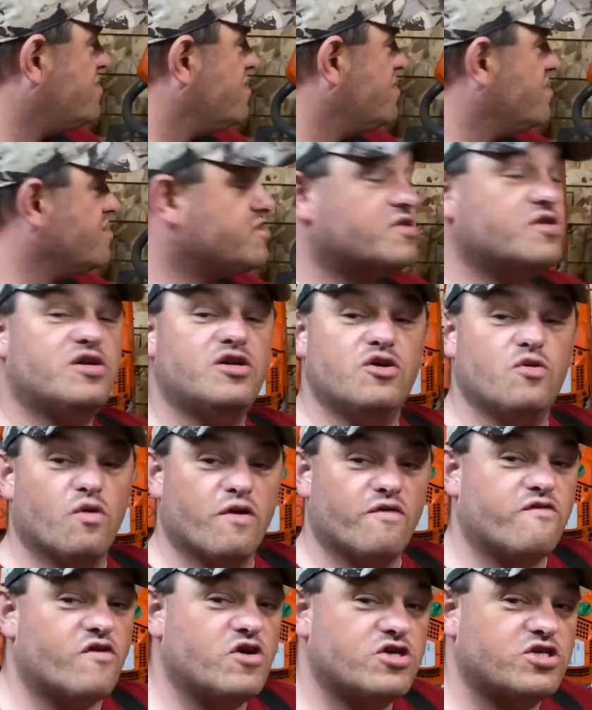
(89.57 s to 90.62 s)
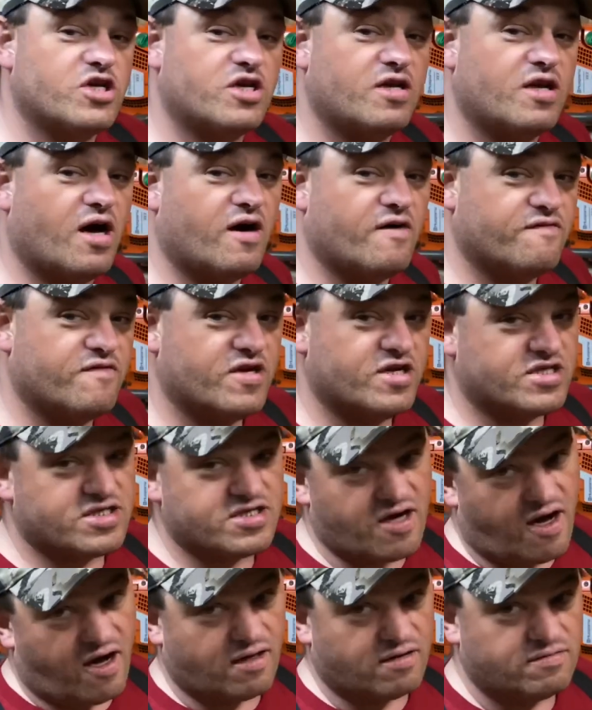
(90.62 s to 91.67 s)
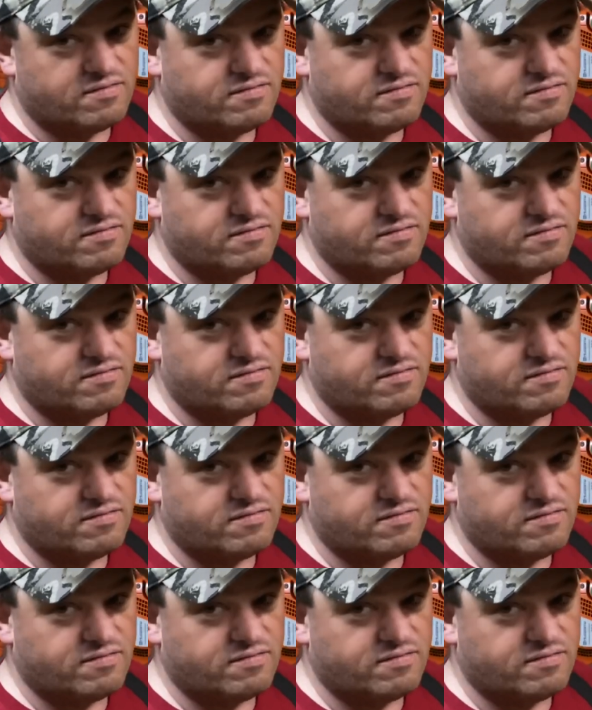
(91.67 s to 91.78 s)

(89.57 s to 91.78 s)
is the newer version of this saw,